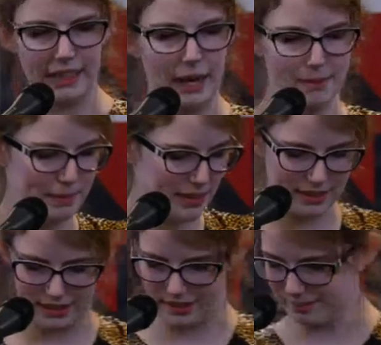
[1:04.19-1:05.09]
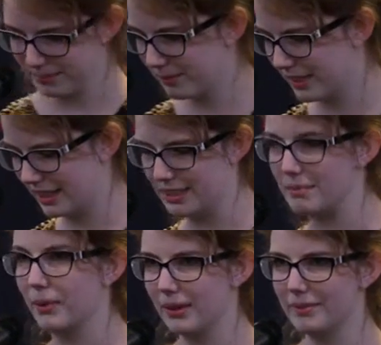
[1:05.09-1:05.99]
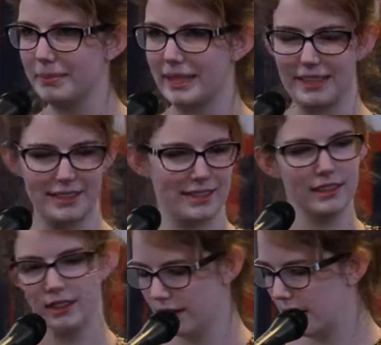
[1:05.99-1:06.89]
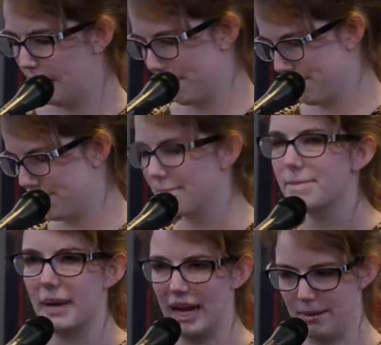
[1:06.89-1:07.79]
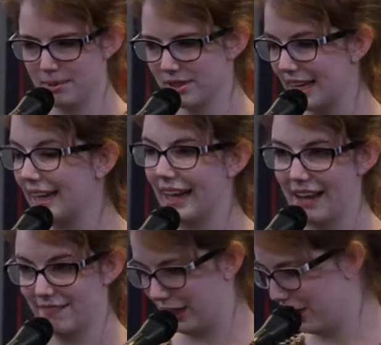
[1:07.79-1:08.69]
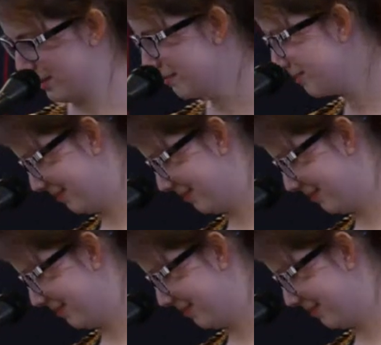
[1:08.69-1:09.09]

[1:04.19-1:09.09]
an optimist uh, is important because pineapples and cat videos.